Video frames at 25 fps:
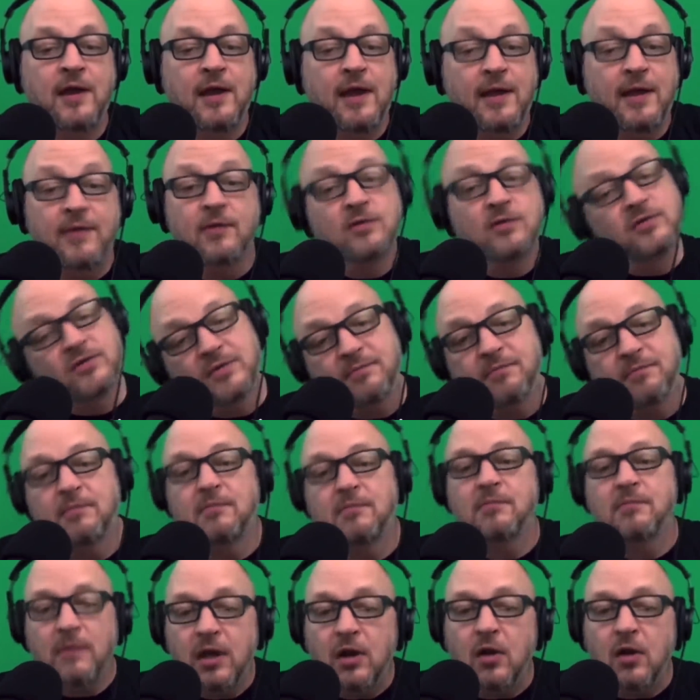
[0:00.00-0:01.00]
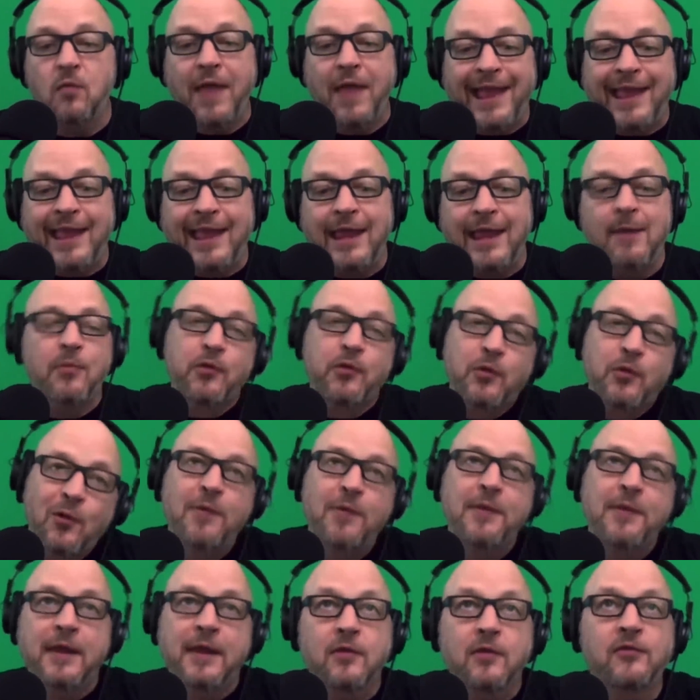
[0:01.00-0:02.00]
And there's, you know, that came through on the
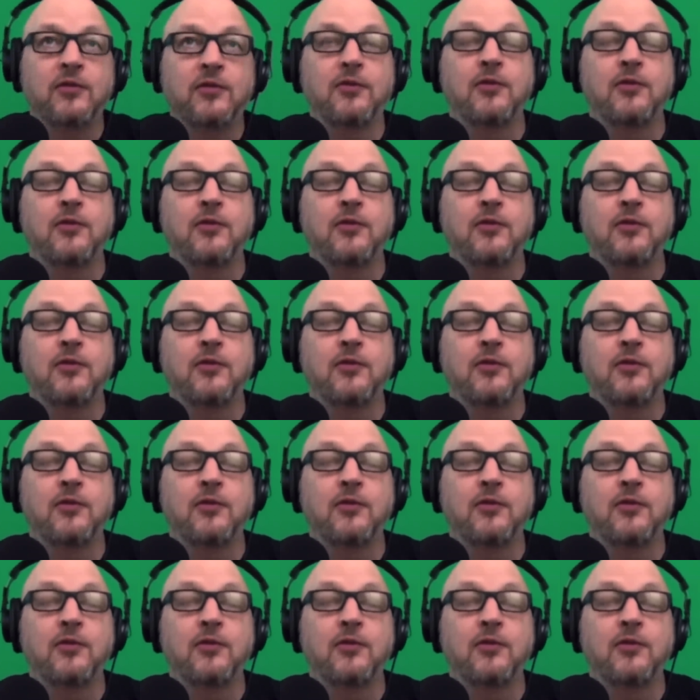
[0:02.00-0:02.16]
air too.